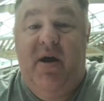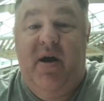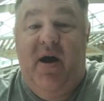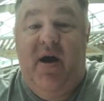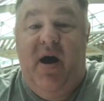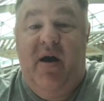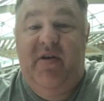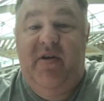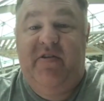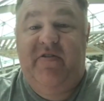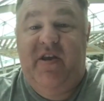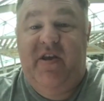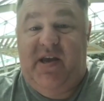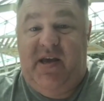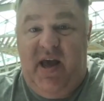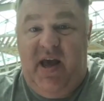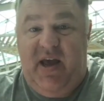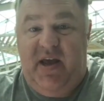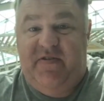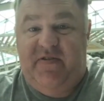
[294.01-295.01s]
Uh,
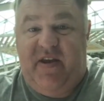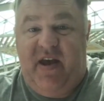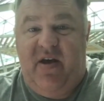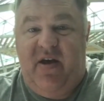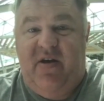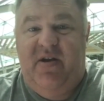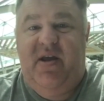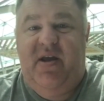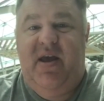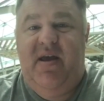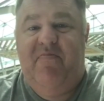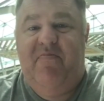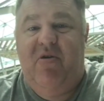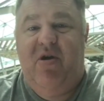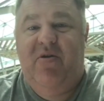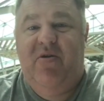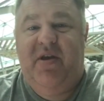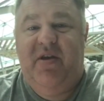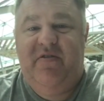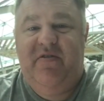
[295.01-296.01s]
obviously, King is out. He
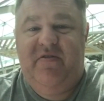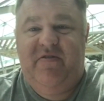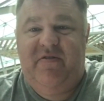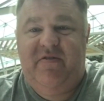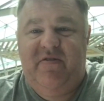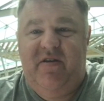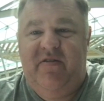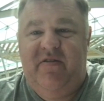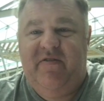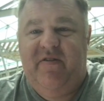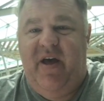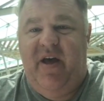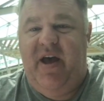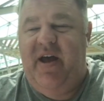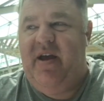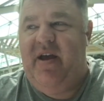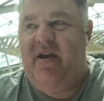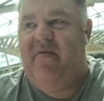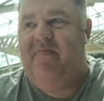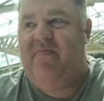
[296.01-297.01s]
broke his his
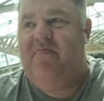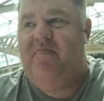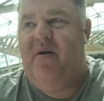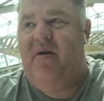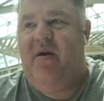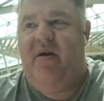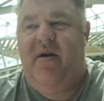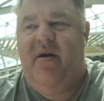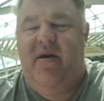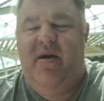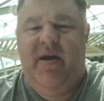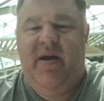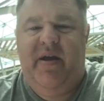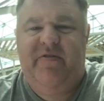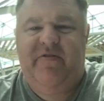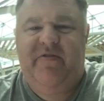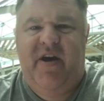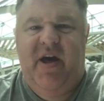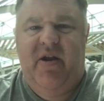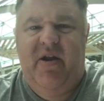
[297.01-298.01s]
leg uh,
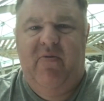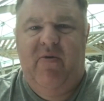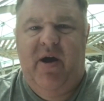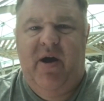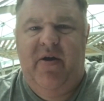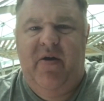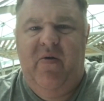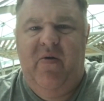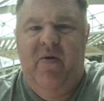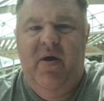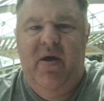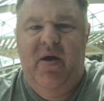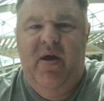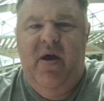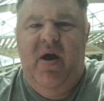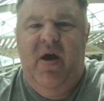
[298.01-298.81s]
against Colorado.